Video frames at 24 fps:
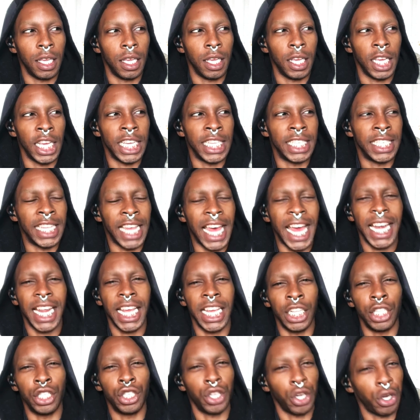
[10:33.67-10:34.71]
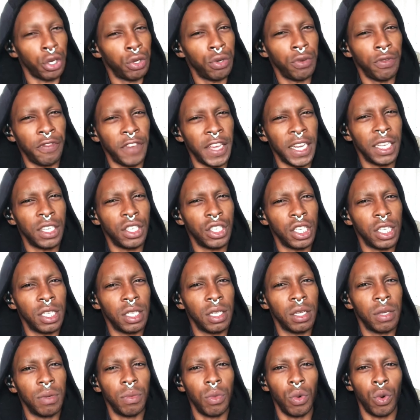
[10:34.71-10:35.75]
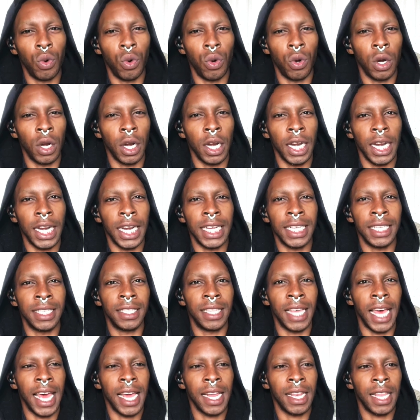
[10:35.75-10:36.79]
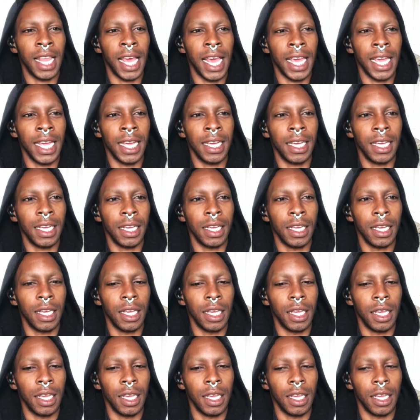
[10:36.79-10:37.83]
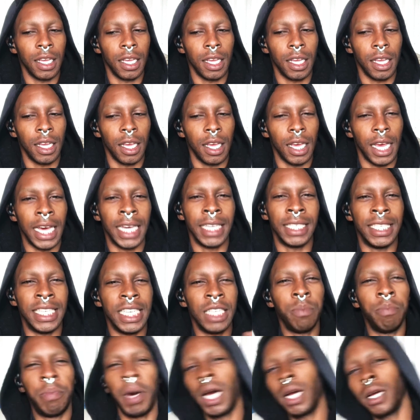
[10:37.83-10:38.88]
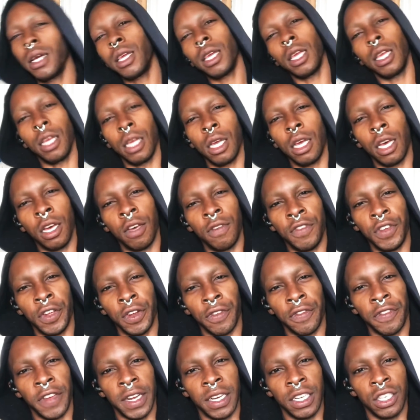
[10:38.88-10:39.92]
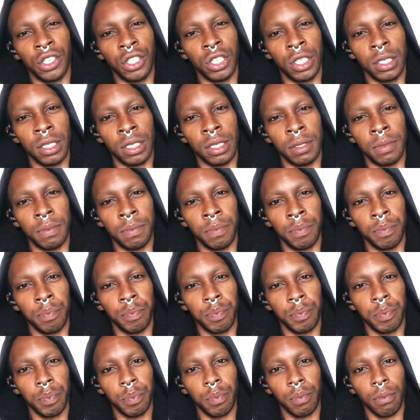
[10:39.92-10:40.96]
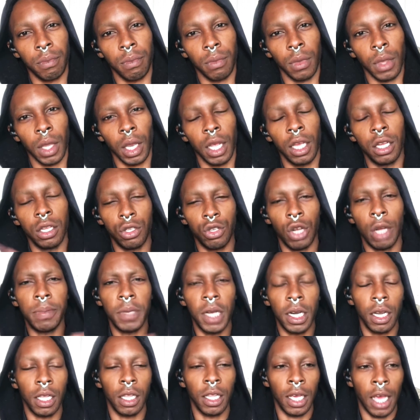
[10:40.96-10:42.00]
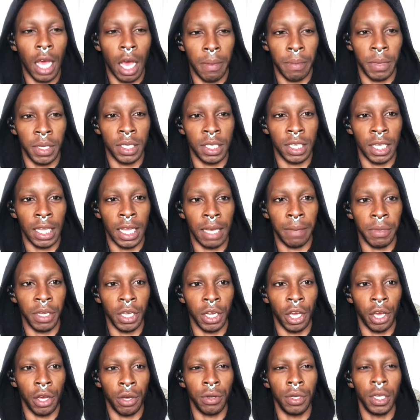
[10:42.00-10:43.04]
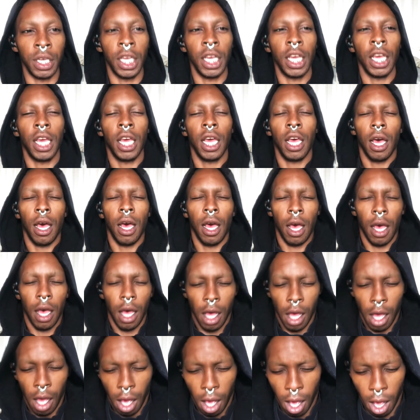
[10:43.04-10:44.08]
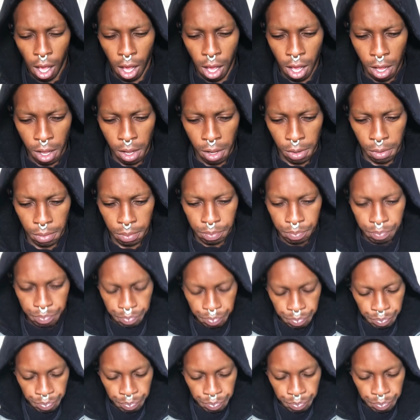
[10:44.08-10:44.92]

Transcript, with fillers: is that internal fetishism or is that like a debunking of your fetishism drop down in the comments and let me know um